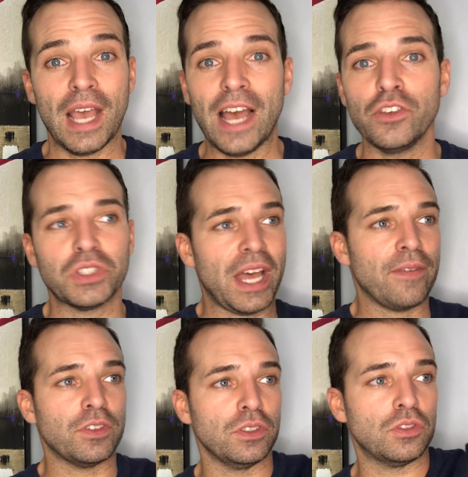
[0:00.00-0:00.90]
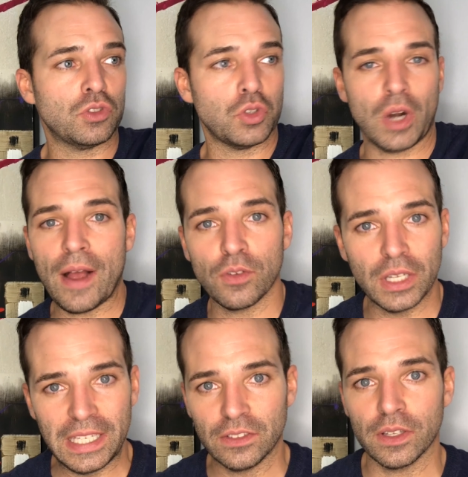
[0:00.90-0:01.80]
I used to have to travel
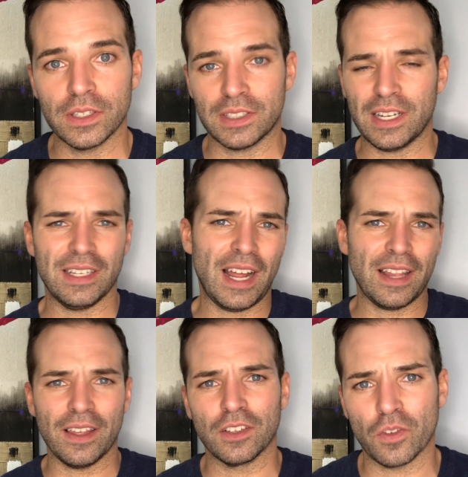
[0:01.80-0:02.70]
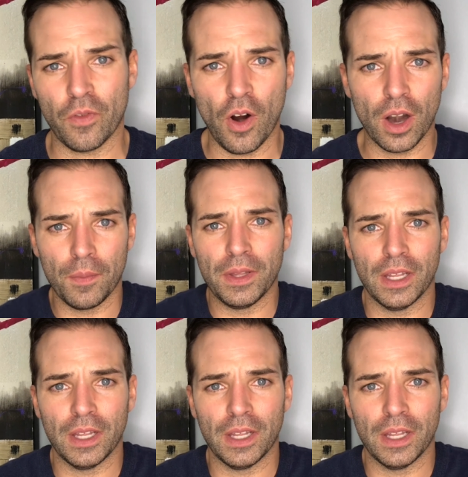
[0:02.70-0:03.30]
into the city. Not that it's far, I'm in